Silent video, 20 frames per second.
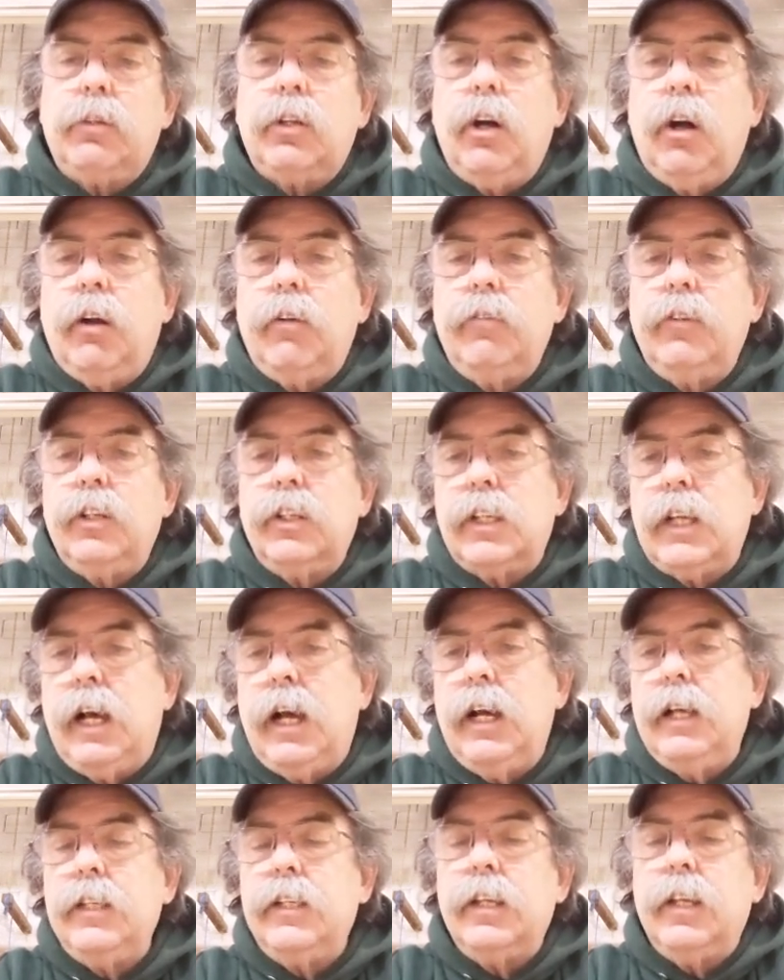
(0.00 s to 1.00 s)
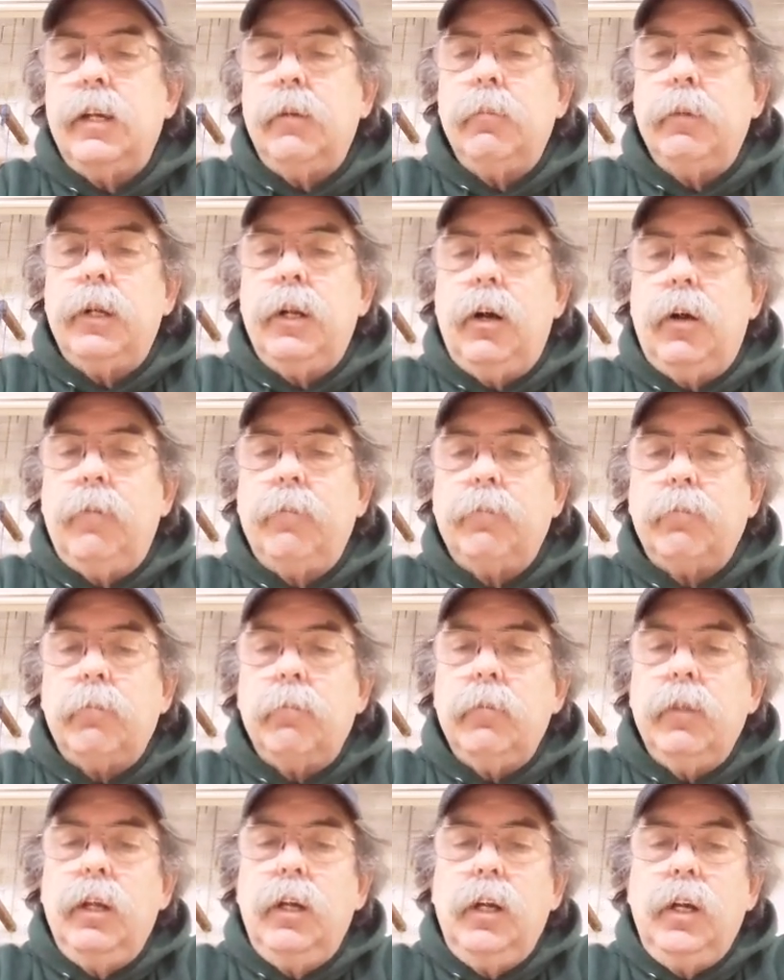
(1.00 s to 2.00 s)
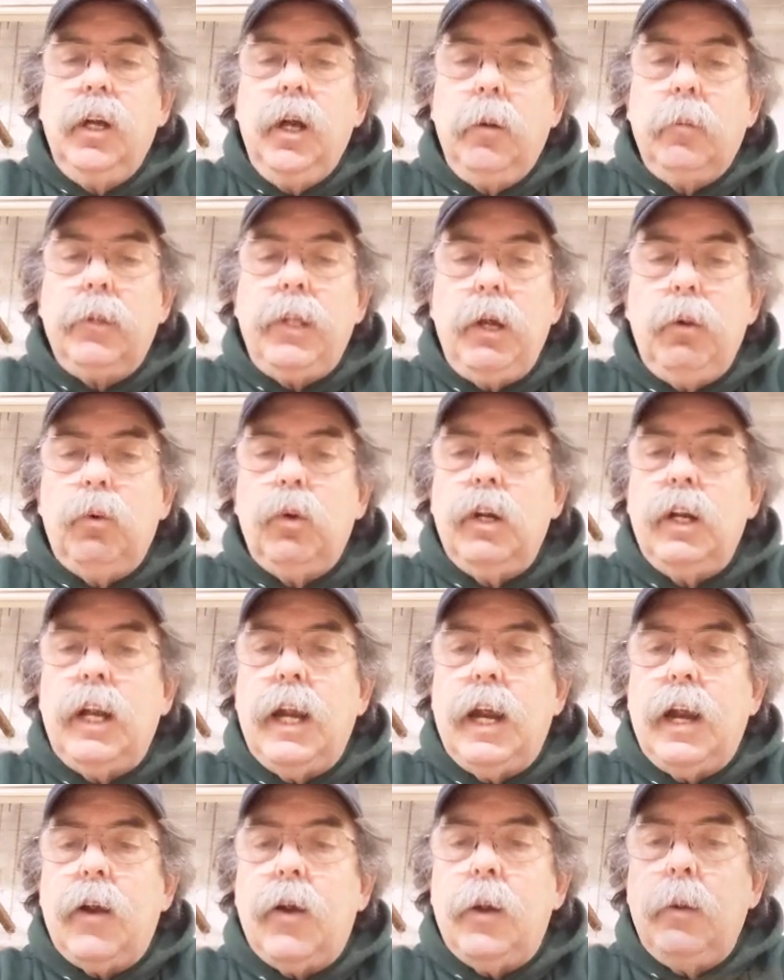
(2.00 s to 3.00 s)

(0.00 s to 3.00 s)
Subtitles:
carve designs in them and all. But they wanted Harry